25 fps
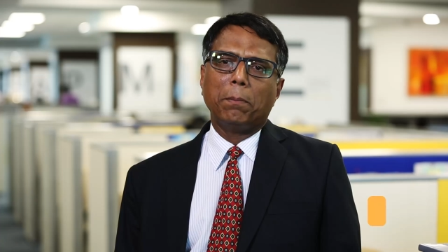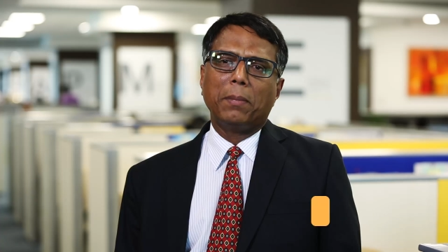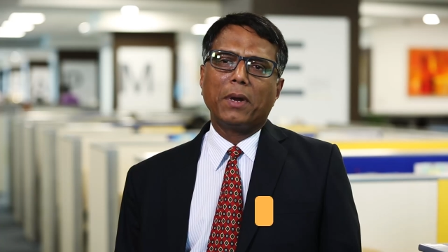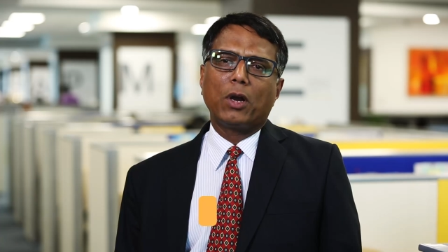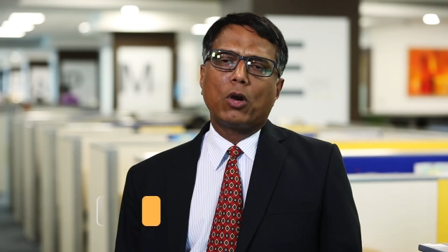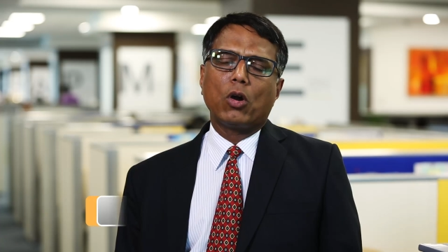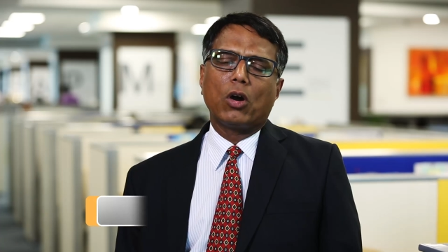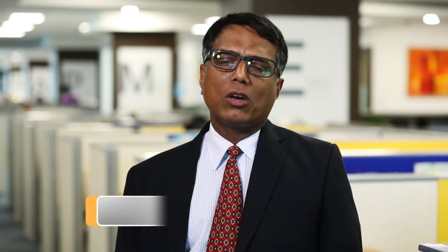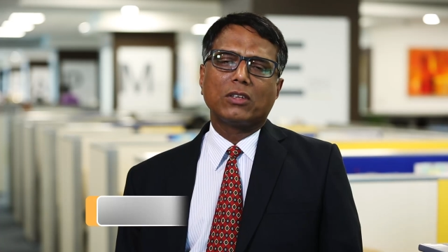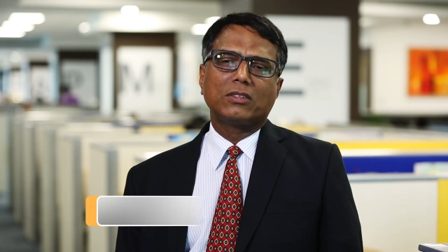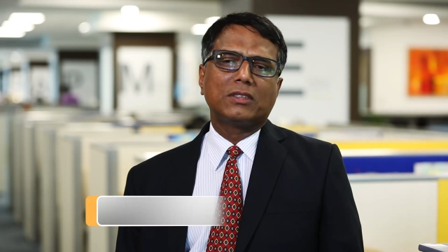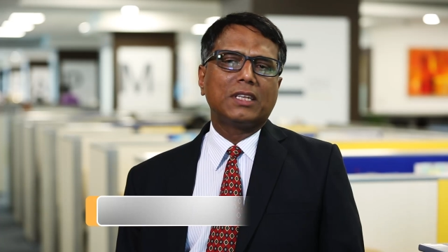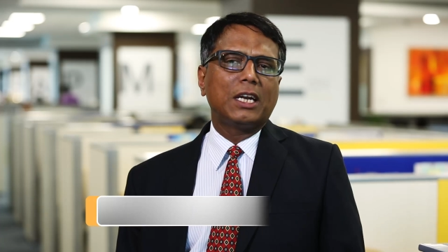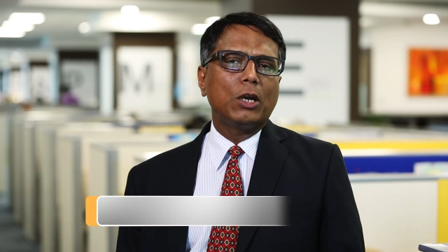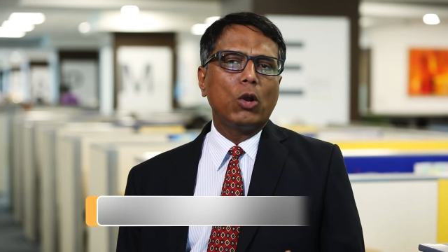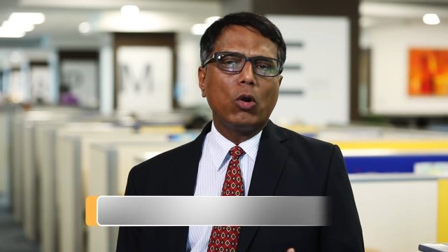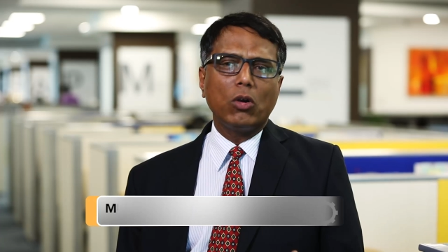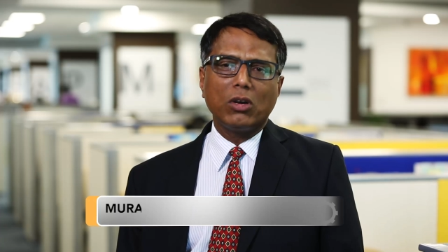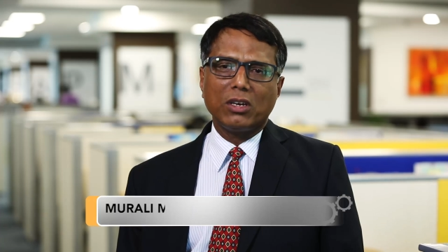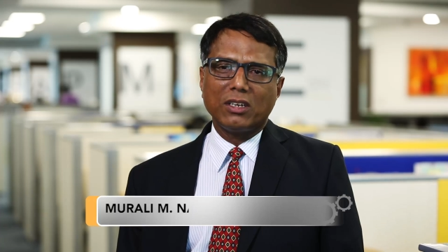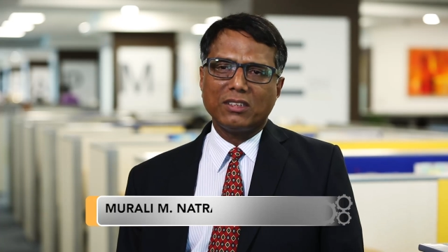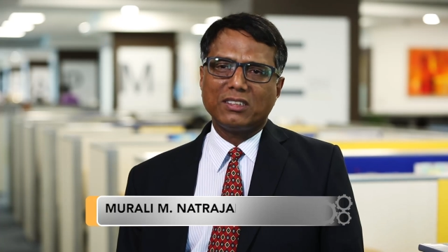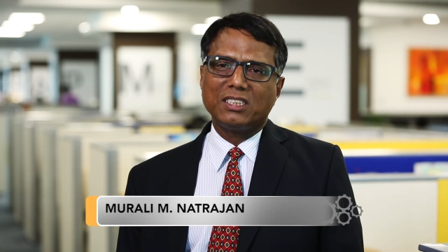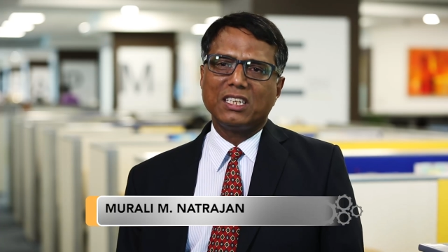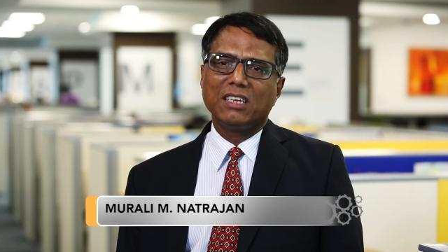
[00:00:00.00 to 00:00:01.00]
because they
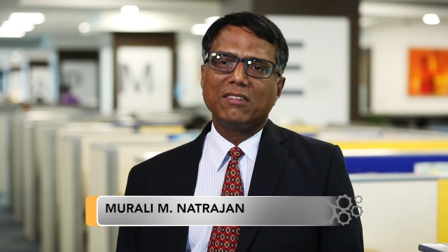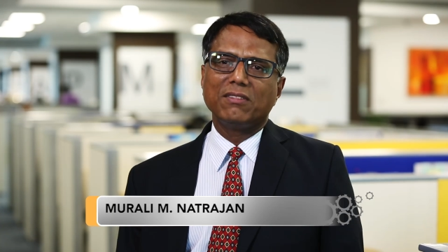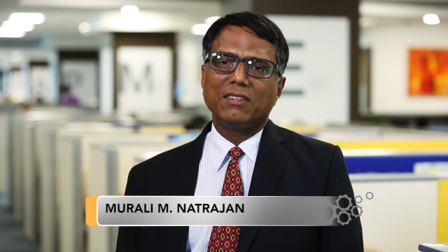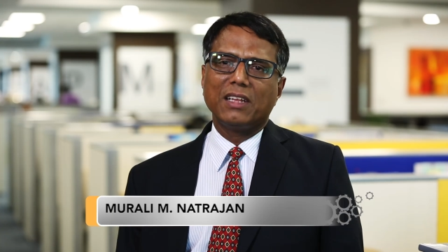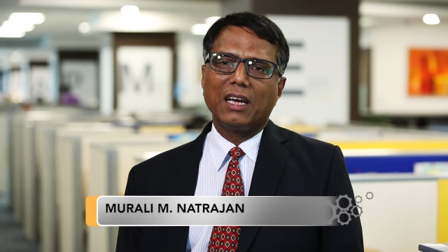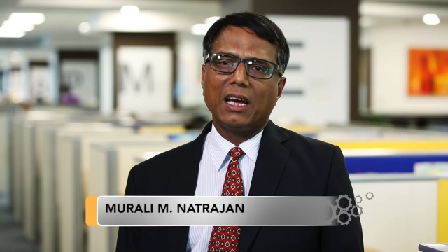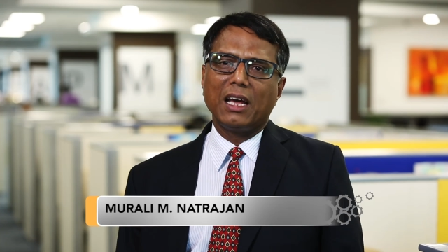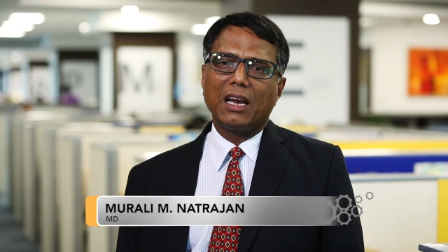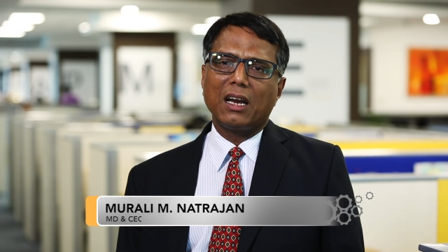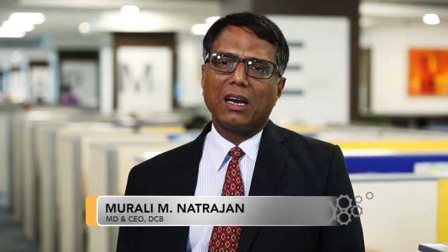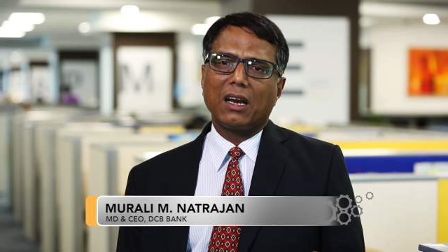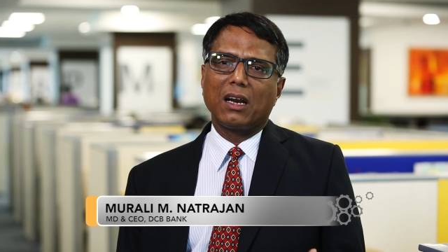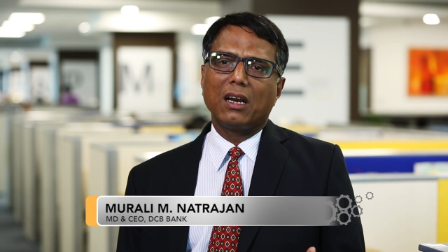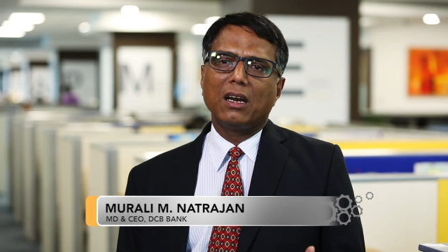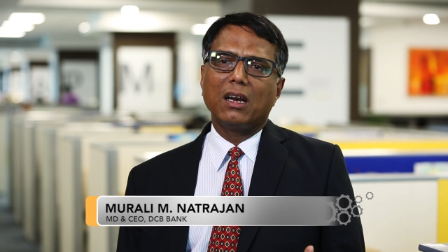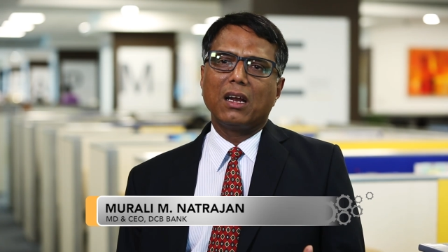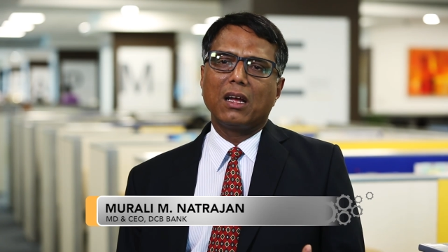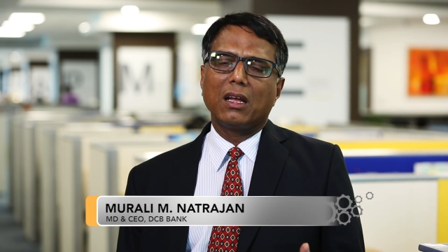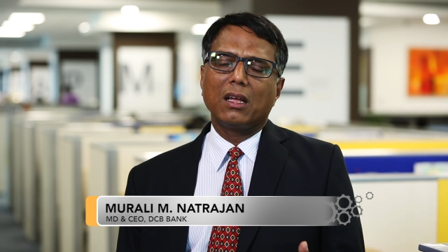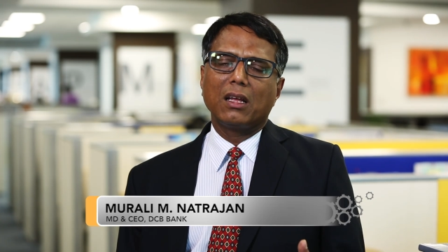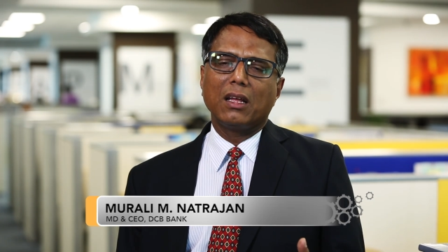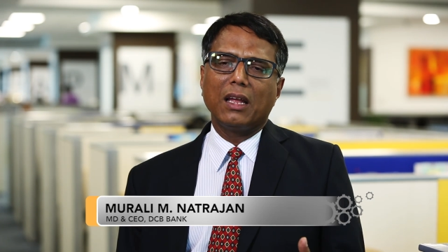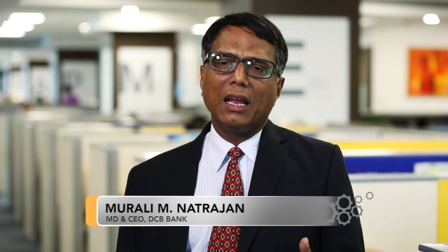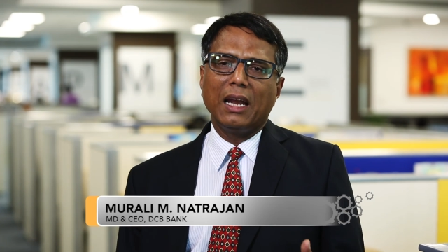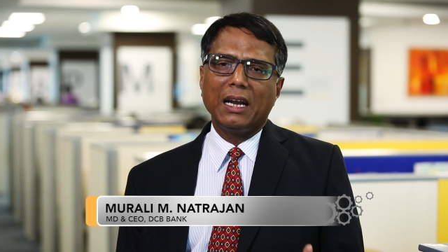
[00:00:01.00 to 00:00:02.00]
don't receive their
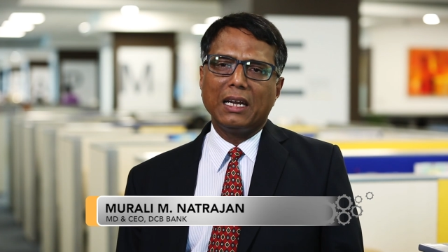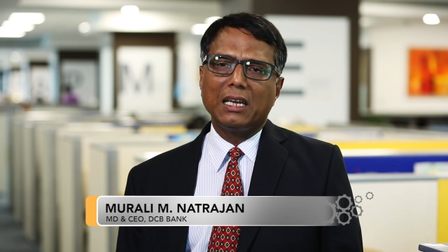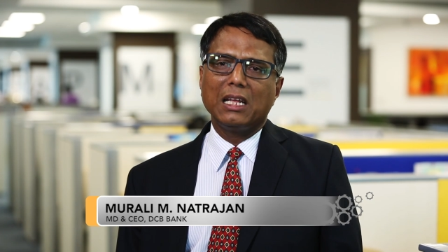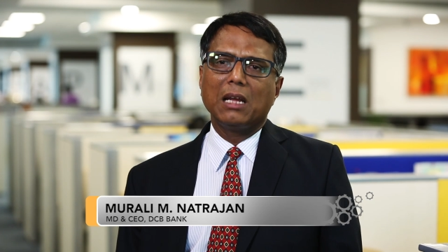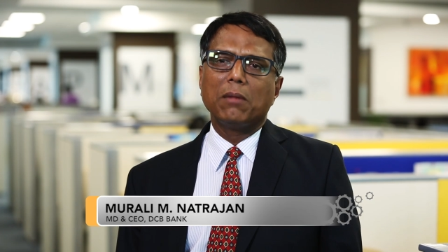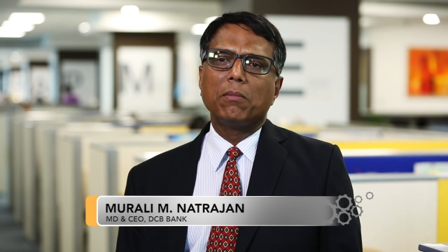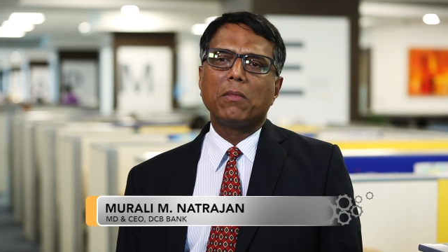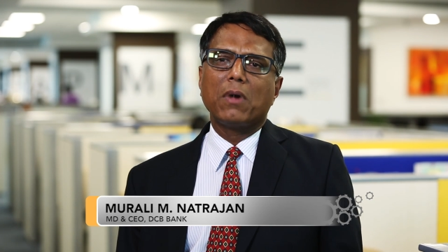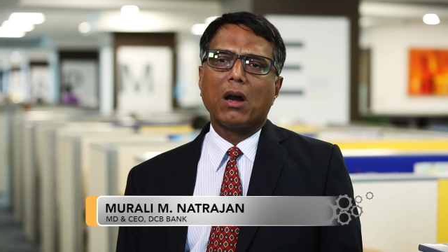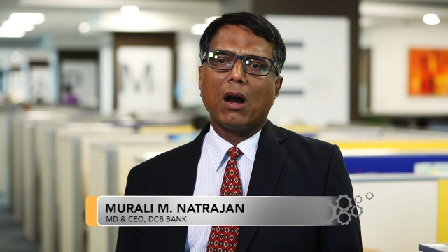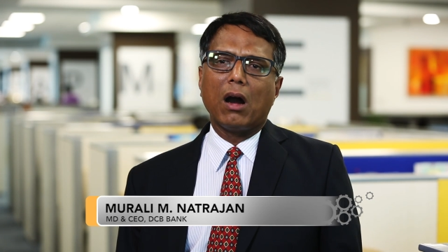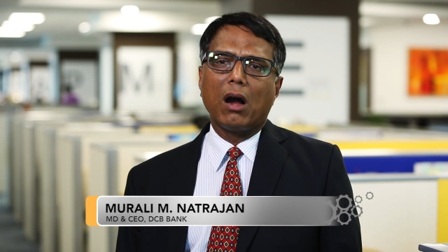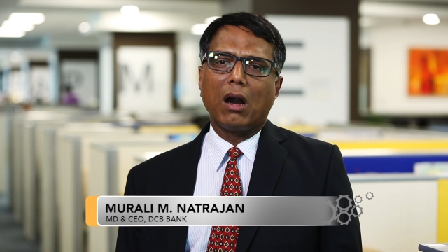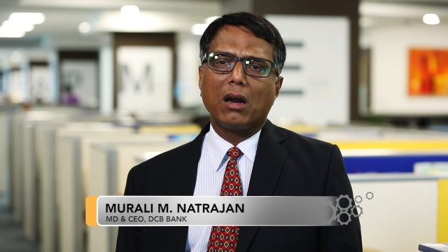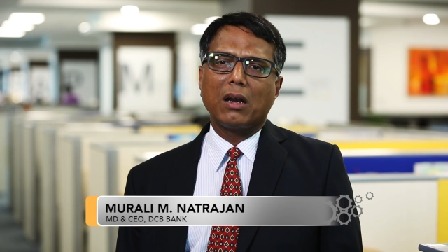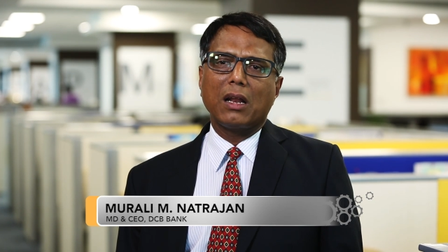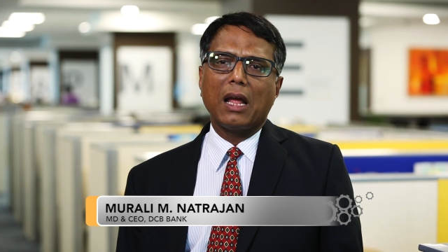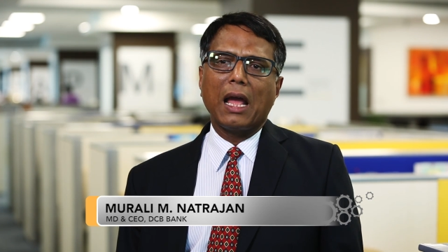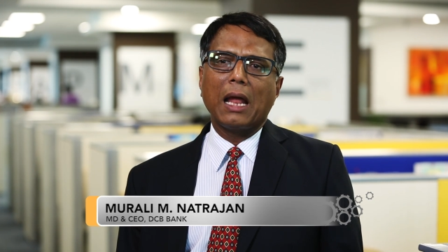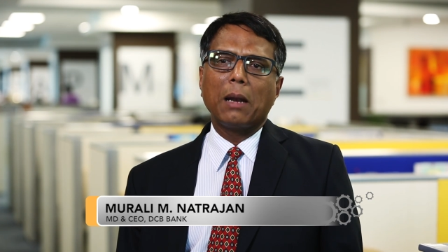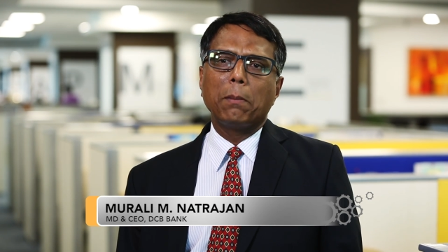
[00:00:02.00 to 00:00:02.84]
ATM card